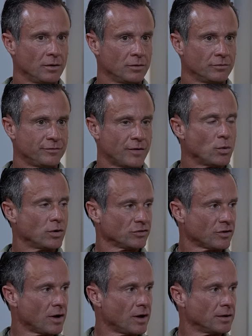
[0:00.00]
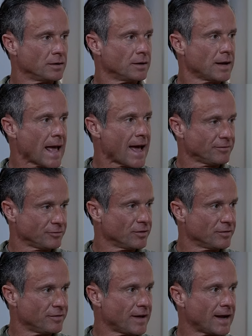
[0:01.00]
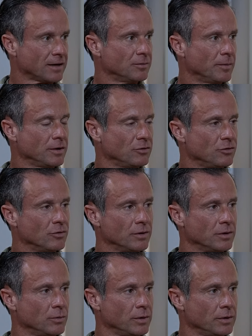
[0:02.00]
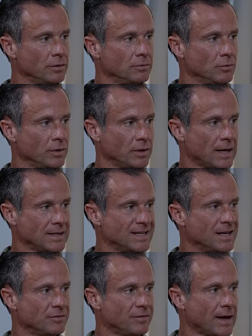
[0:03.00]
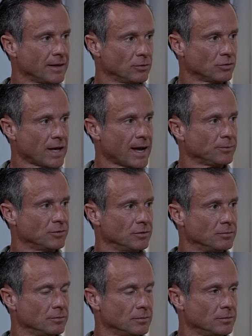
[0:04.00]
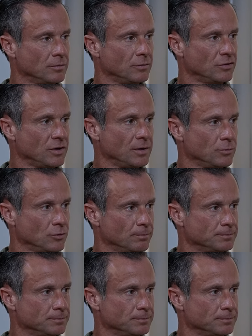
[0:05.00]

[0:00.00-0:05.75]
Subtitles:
focused on after the fact to make sure that we identify those gaps, seams.